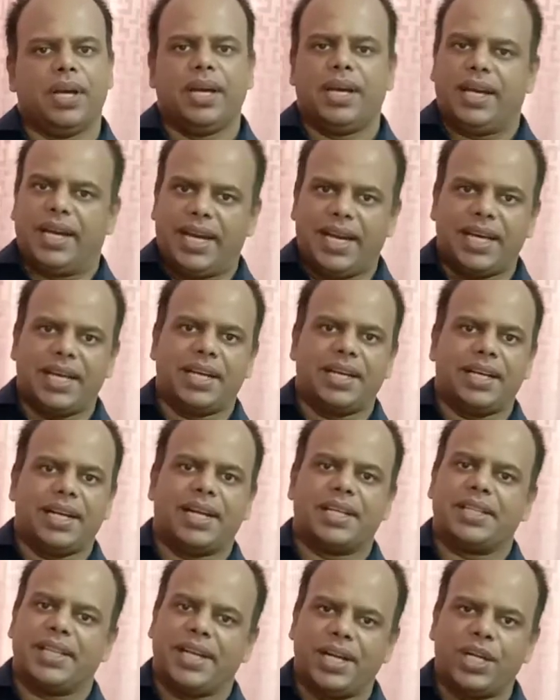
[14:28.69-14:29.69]
and
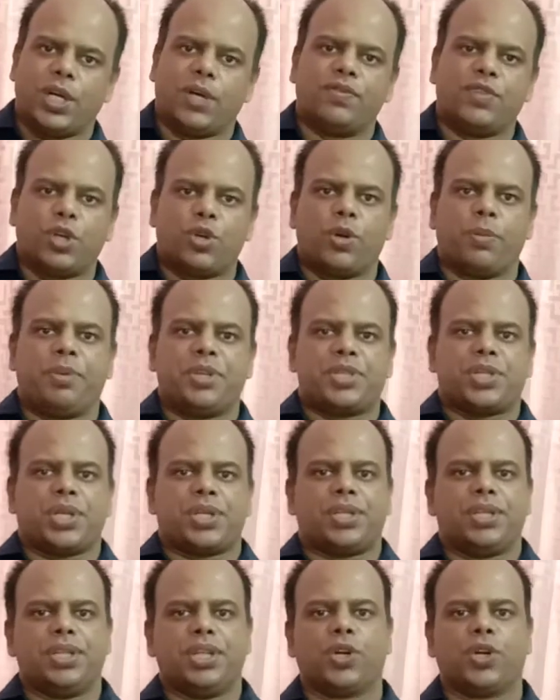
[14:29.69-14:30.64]
at the end of the group discussion,